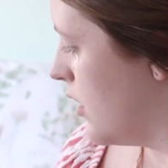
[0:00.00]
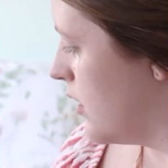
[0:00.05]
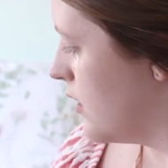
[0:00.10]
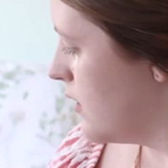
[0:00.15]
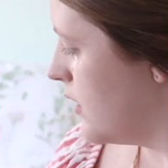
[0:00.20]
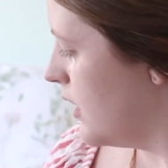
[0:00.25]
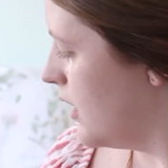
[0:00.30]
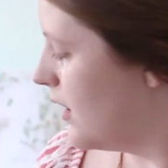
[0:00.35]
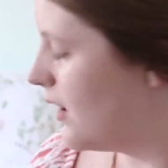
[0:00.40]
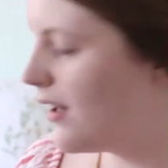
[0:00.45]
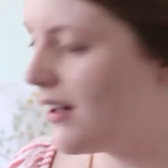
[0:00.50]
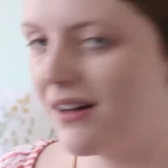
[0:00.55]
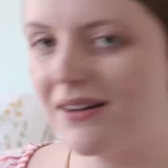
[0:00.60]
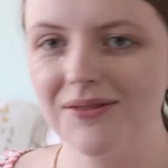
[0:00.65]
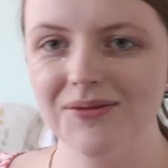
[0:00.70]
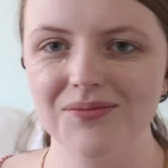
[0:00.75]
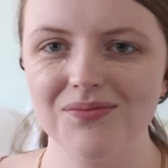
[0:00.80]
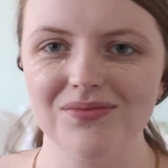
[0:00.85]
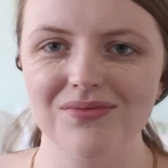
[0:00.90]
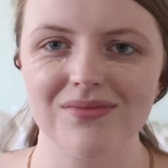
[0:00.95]
See,
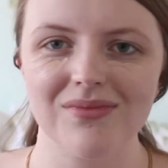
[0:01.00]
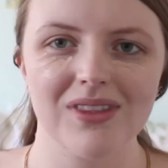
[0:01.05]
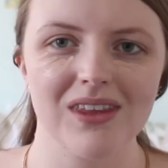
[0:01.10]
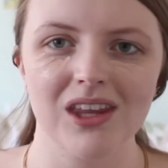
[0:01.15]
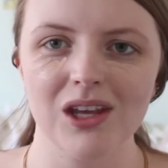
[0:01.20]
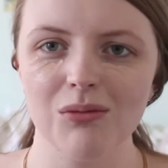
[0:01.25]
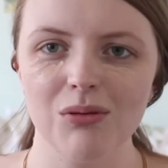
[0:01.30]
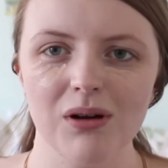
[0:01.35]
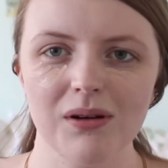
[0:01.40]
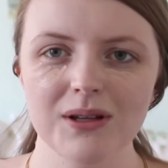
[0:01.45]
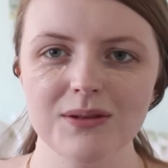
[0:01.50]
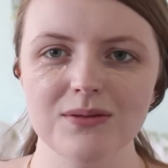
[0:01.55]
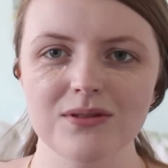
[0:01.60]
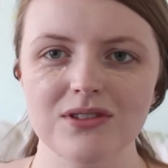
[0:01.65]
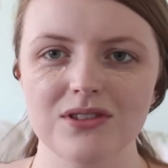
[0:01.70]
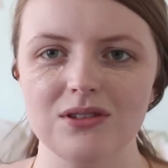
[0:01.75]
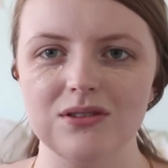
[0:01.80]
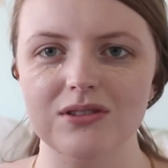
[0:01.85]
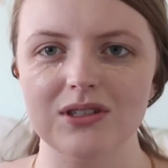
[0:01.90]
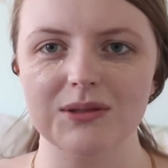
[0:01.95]
you're probably
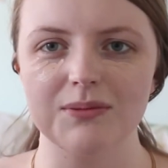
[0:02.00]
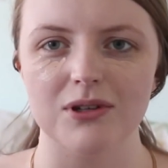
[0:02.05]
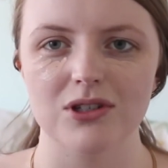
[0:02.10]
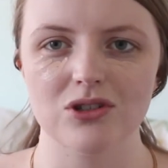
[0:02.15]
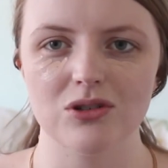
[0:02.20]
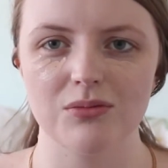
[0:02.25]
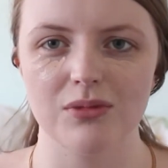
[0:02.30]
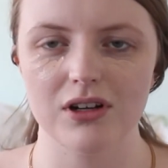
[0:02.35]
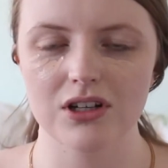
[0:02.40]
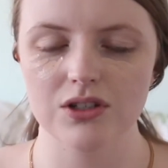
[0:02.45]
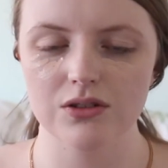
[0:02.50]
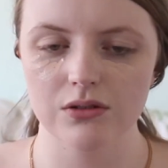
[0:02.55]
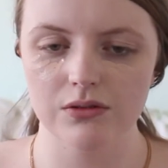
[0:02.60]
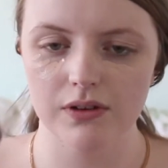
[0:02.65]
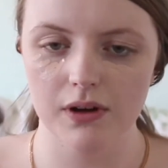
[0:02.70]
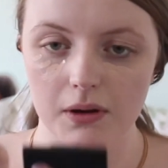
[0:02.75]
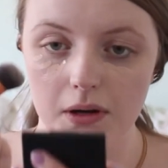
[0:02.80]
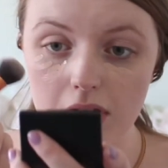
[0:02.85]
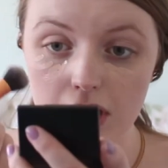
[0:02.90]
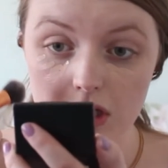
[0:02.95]
supposed to use a special brush for
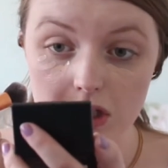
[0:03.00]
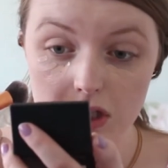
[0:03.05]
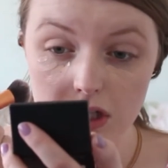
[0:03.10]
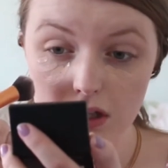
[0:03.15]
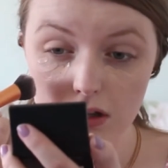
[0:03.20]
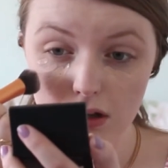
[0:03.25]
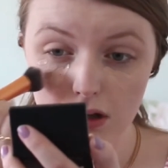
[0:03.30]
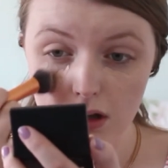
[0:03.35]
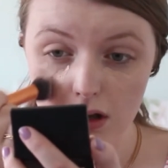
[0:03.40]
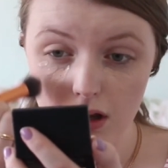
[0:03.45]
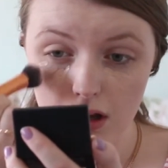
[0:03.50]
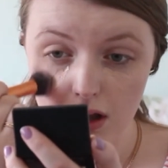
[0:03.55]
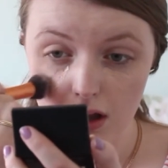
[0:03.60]
foundation.